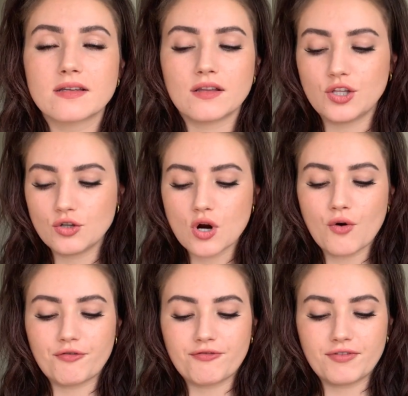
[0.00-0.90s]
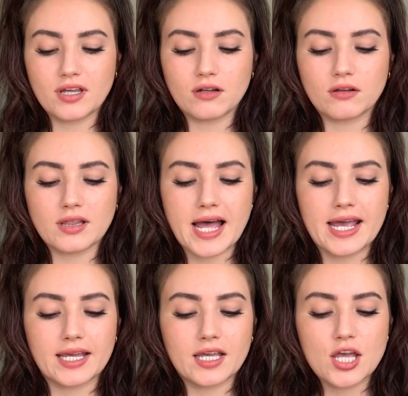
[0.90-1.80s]
You don't feel
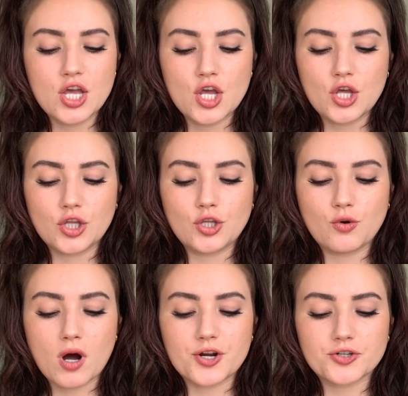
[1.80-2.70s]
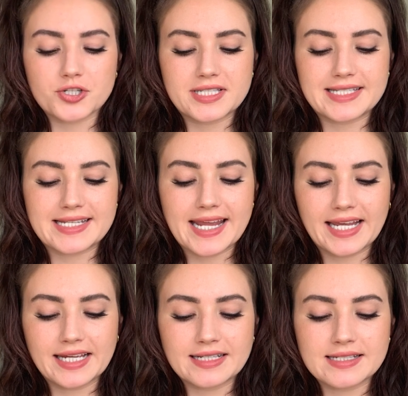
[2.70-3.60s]
like you
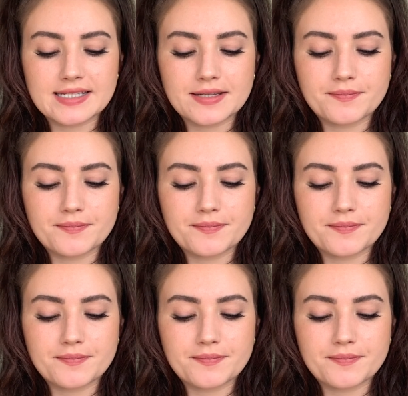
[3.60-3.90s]
understand